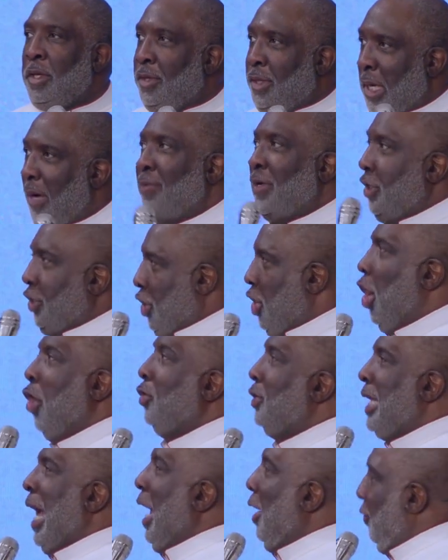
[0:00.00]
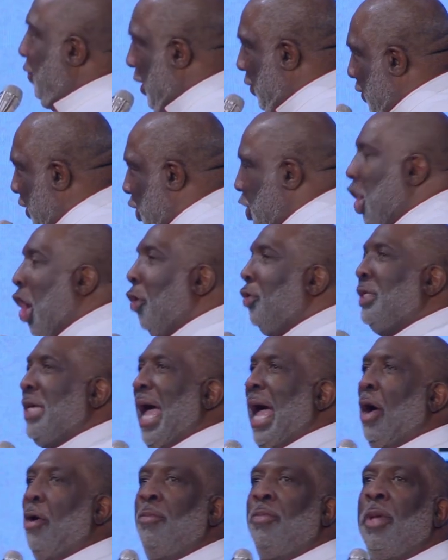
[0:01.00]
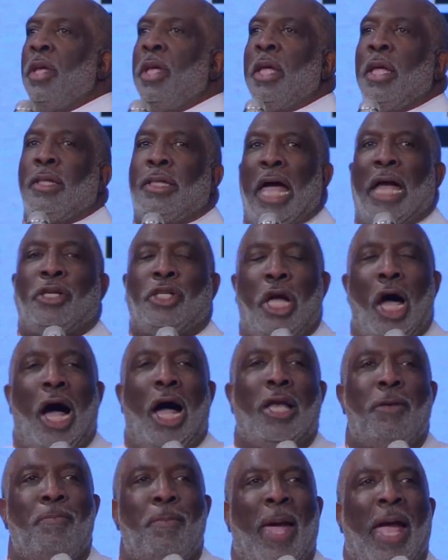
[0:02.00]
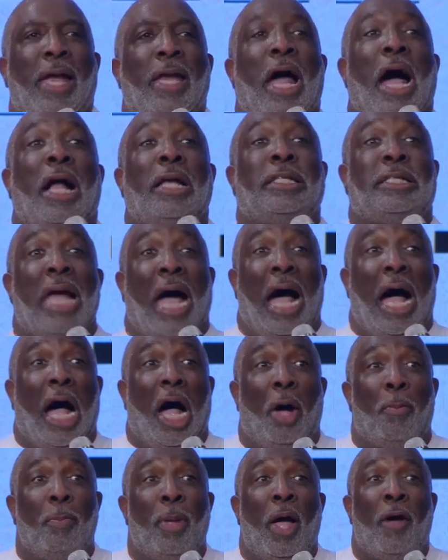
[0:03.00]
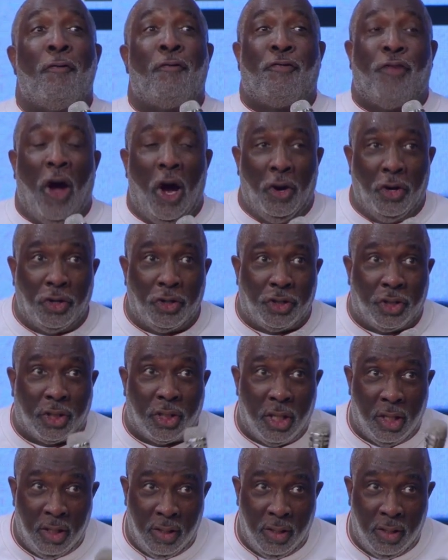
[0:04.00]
There is no doubt that God made Adam first.